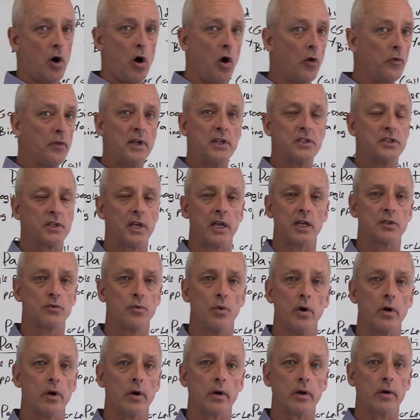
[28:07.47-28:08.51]
All these things
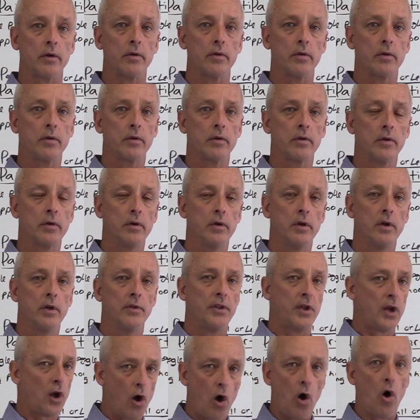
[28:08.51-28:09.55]
work.
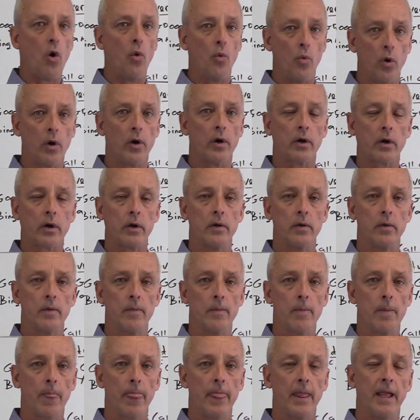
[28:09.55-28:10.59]
They all work.
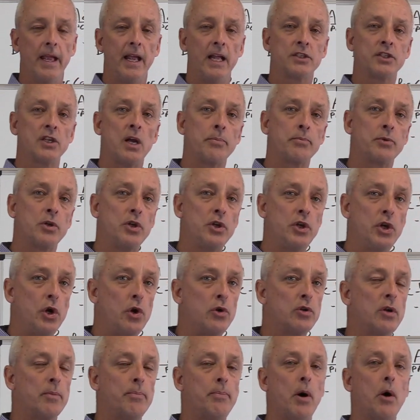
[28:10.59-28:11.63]
It's up to
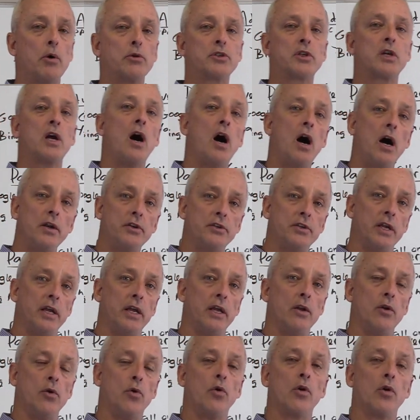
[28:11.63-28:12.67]
you to post
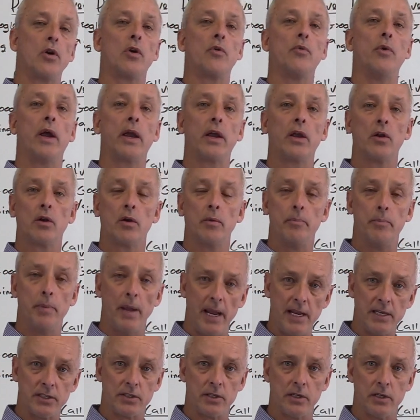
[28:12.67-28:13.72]
content on a regular
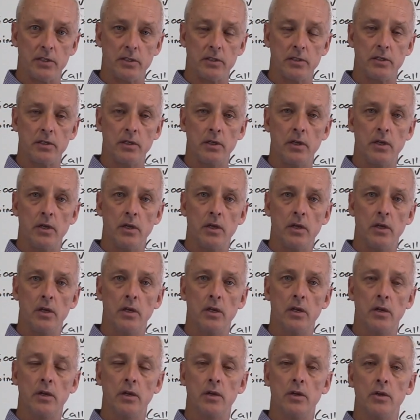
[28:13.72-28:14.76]
basis
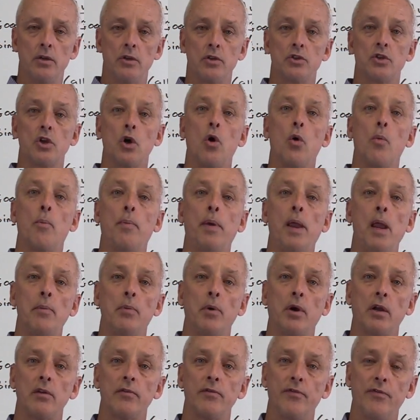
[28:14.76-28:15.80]
so people
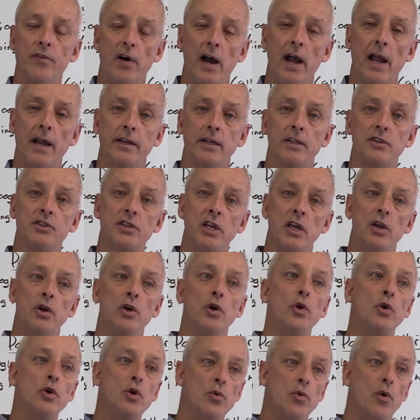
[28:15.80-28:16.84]
can find and see
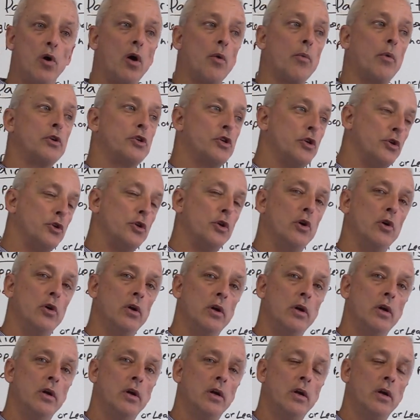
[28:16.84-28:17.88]
who you are, what you do,
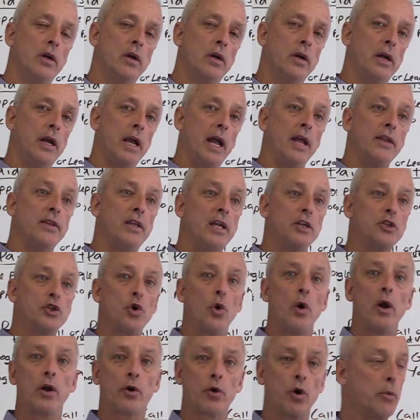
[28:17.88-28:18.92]
and then
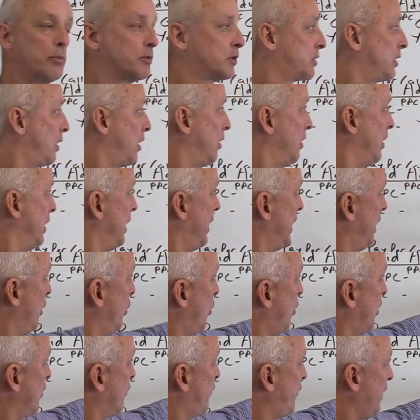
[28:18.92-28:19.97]
join groups. So
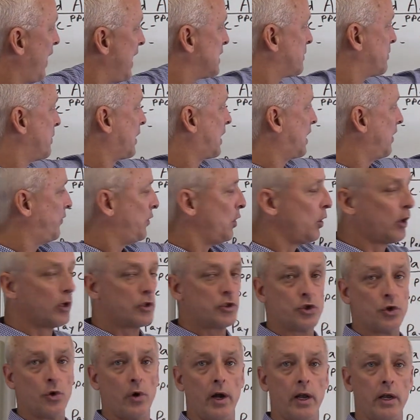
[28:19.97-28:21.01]
on Facebook, if you could
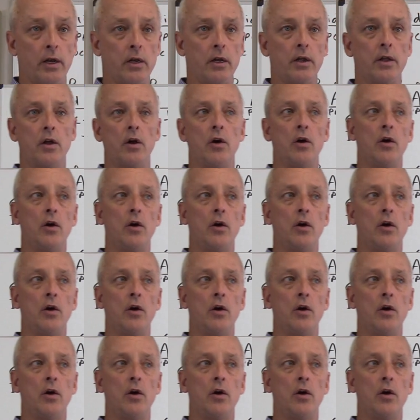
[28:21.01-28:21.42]
join